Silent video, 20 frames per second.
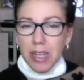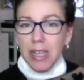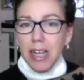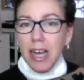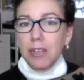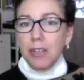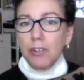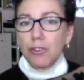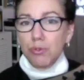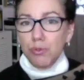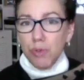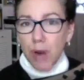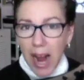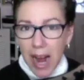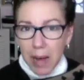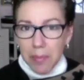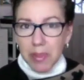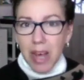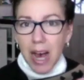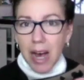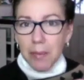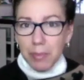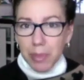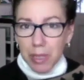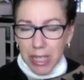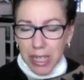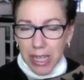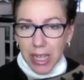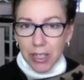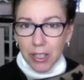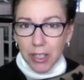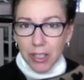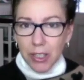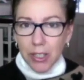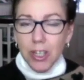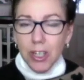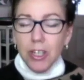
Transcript: and grab that planner